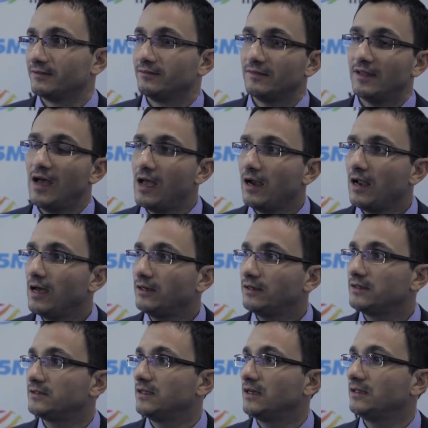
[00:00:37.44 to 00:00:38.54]
the highlight
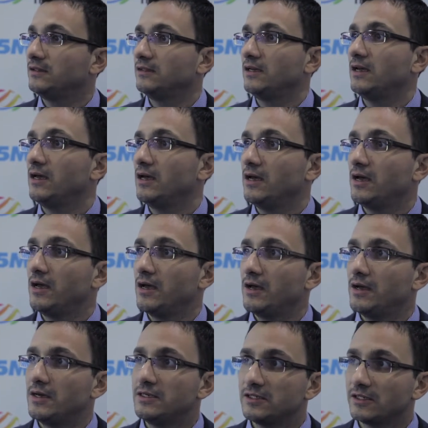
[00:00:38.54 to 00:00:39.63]
is that uh,
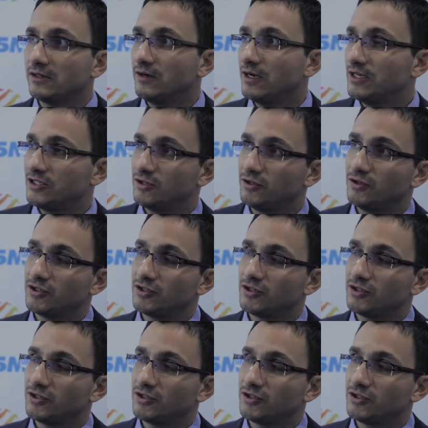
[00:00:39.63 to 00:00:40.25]
integration.